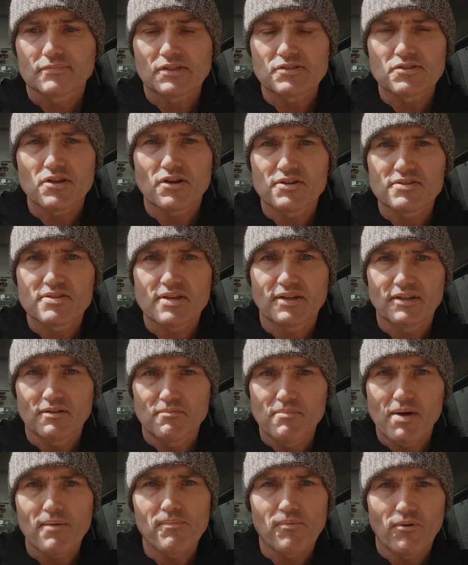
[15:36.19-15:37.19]
As long as I
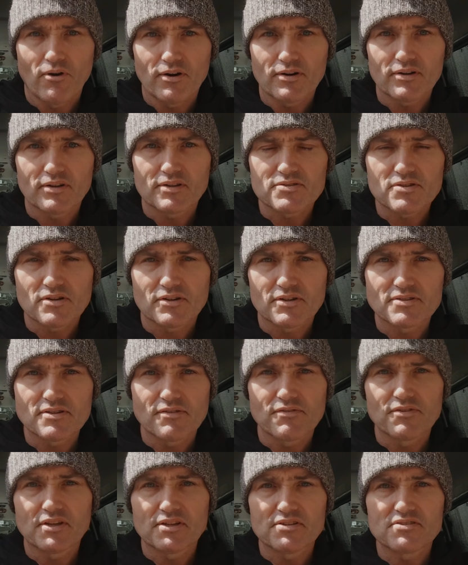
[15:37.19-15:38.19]
did my part, as long as
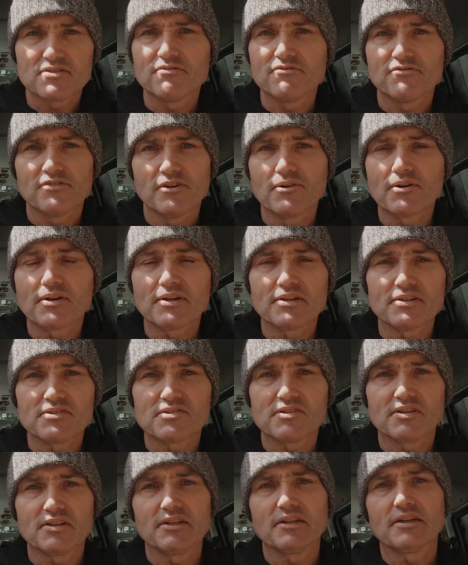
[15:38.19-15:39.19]
everything's in
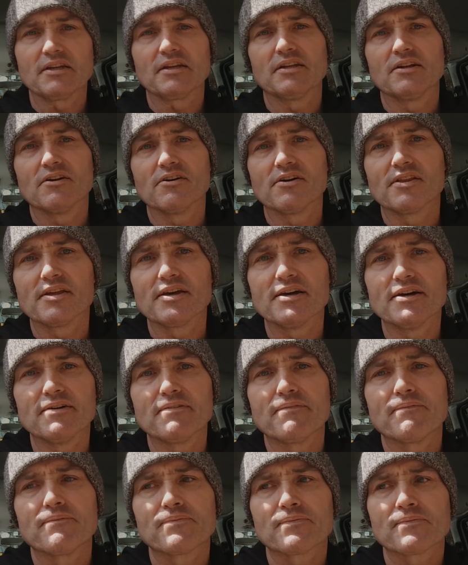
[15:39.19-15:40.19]
focus and all that.
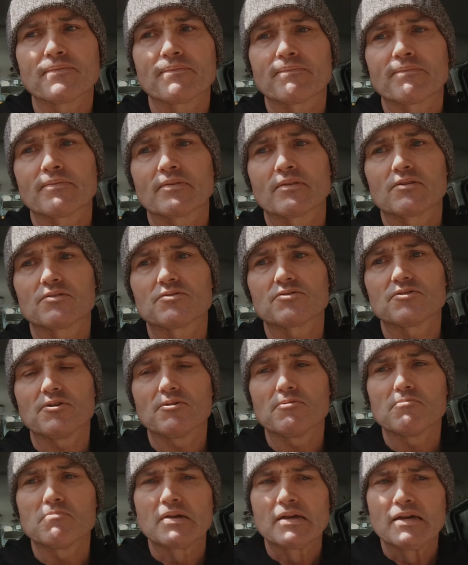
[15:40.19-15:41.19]

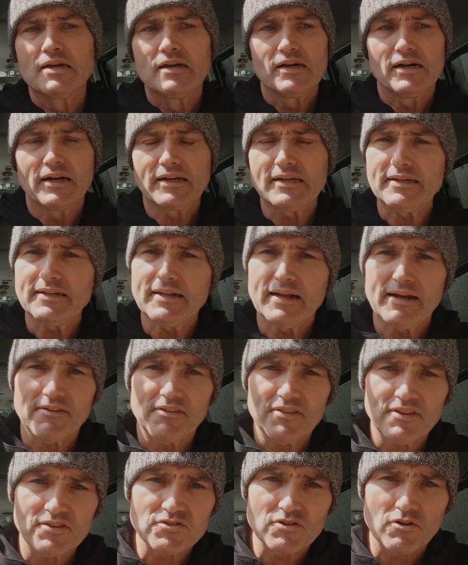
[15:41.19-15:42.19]
So again,
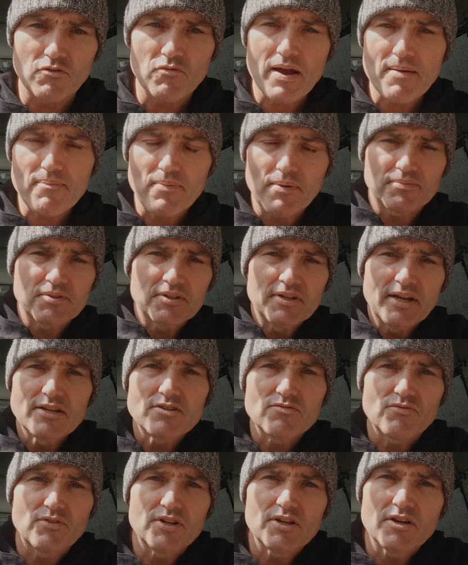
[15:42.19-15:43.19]
that's going to wrap up
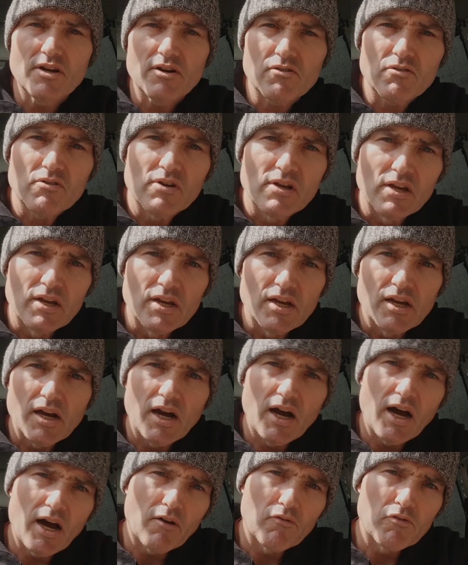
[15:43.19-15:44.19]
today's video.
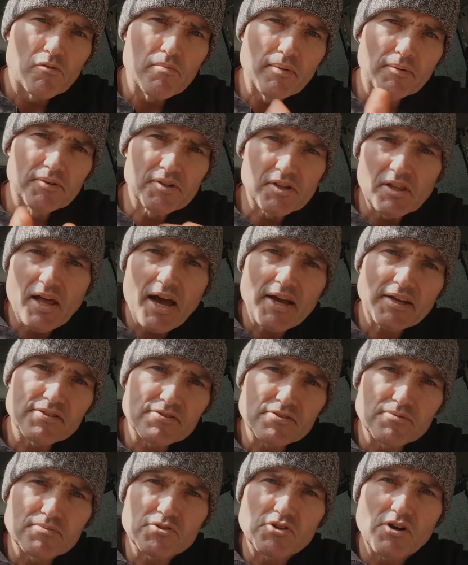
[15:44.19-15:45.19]
Remember to like
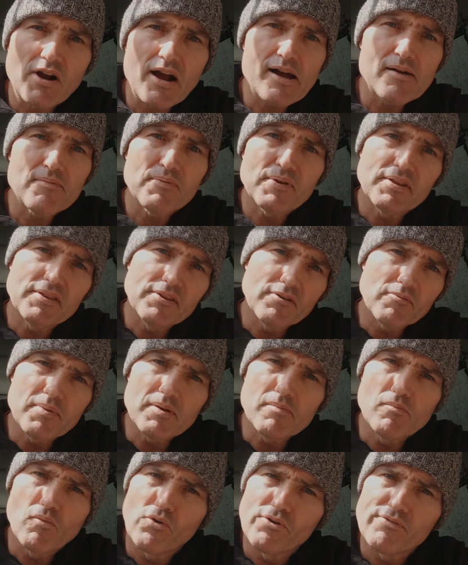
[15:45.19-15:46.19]
and subscribe, and there'll
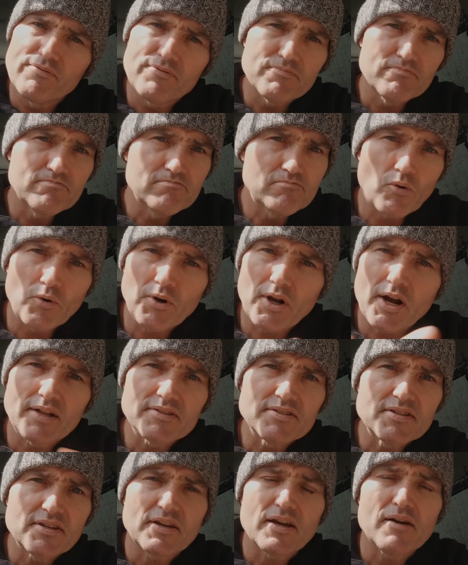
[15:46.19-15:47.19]
be more
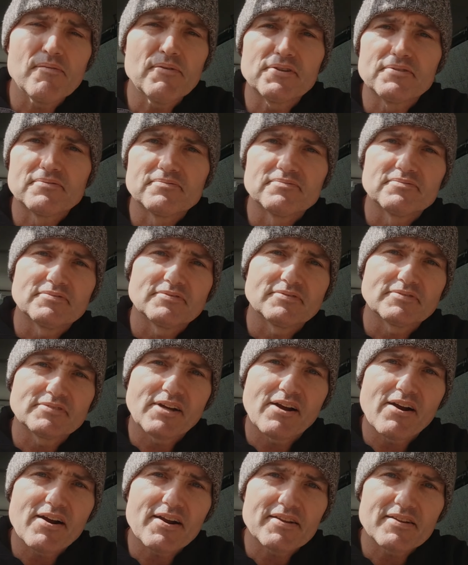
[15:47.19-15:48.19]
content coming.
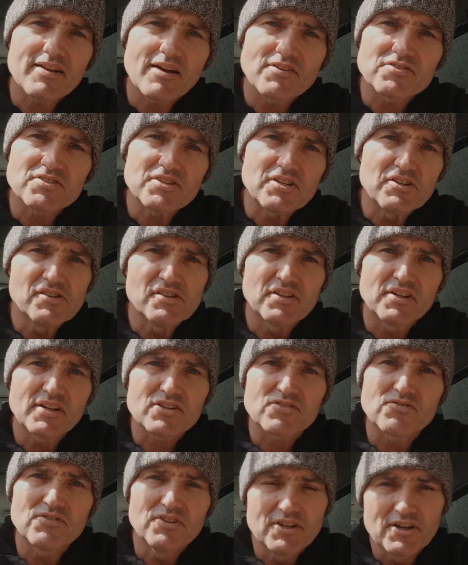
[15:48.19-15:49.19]
All right, I'll see you in the
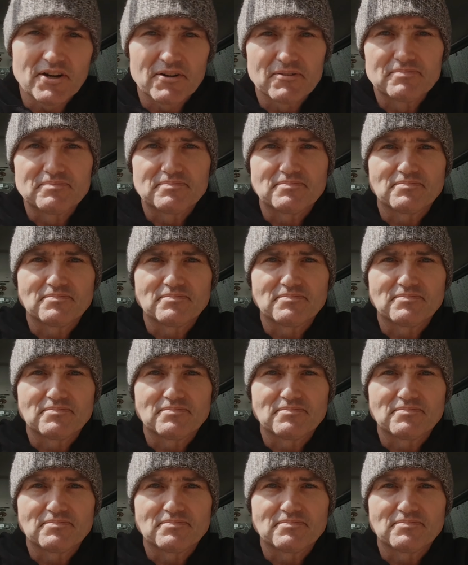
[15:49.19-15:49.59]
next video.